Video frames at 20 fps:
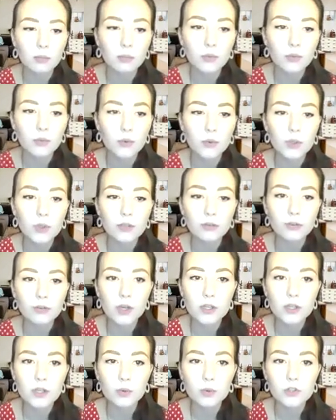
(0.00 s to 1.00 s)
With the
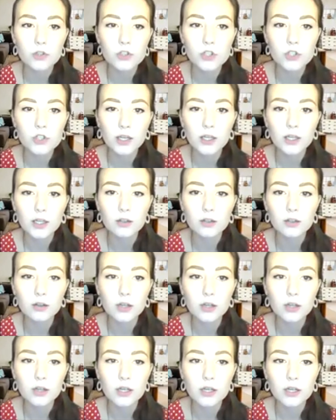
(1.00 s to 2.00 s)
first one, checking your
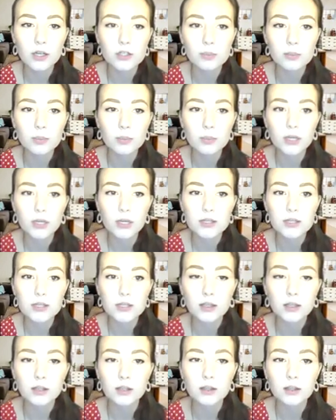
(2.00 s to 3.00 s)
eligibility,